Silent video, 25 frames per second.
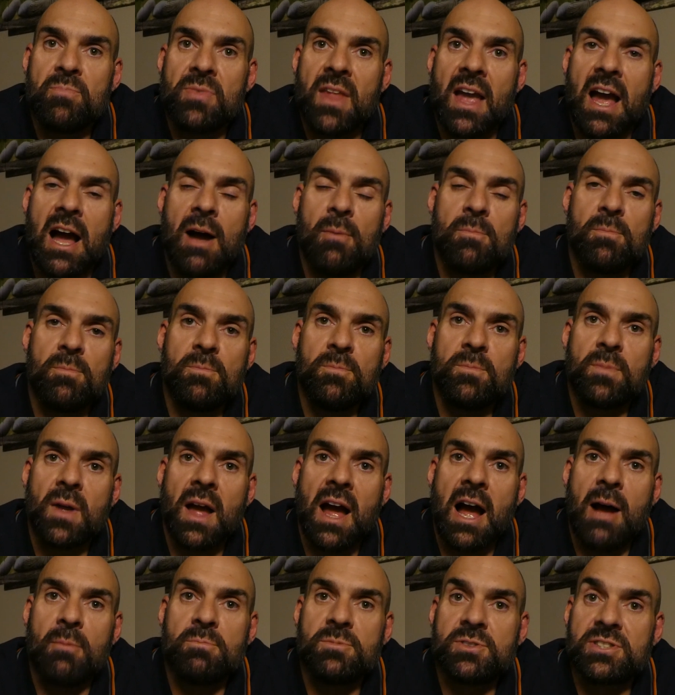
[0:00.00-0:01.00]
I'm
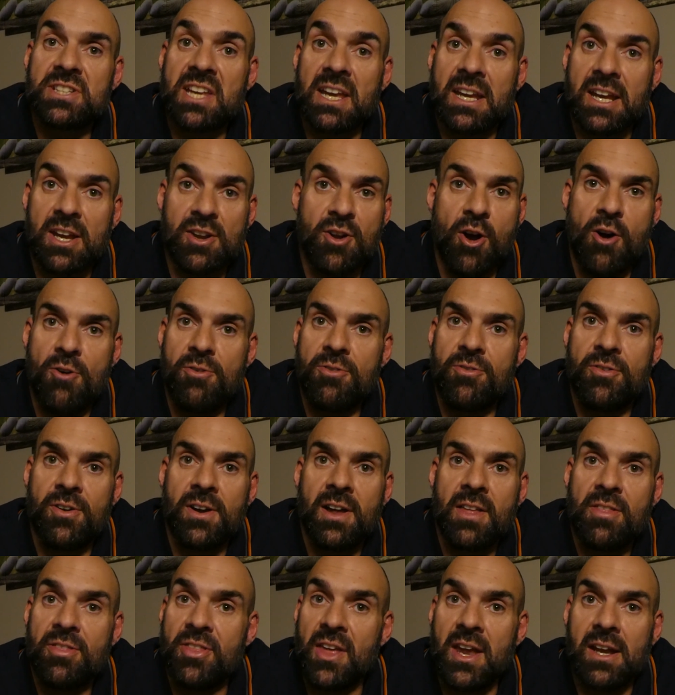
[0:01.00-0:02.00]
ticking off
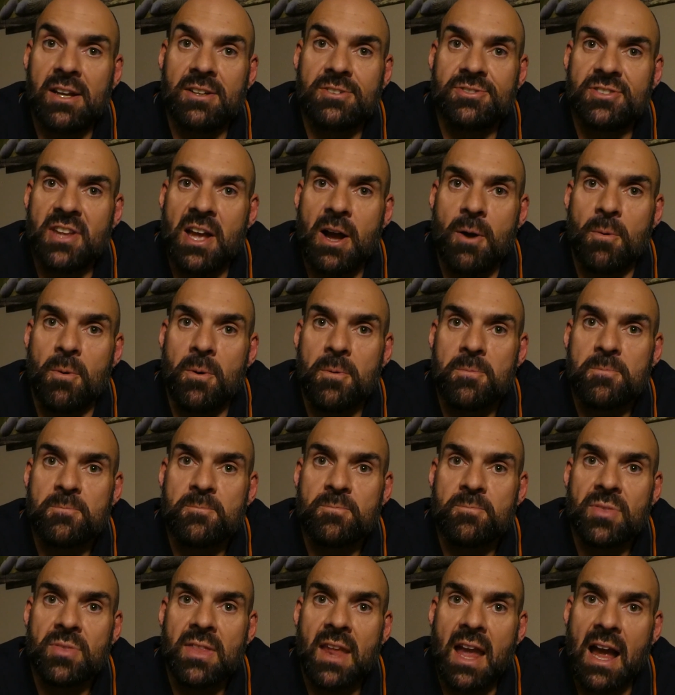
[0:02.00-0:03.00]
things now
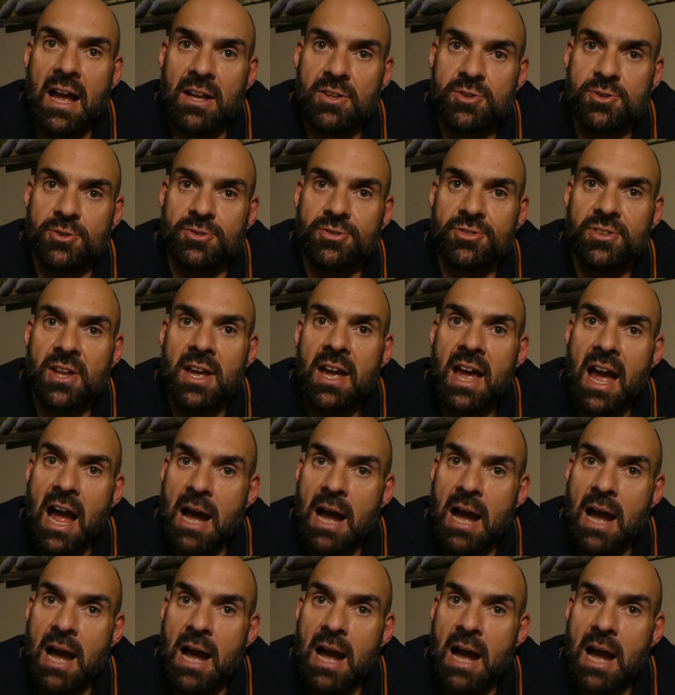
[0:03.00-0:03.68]
and just,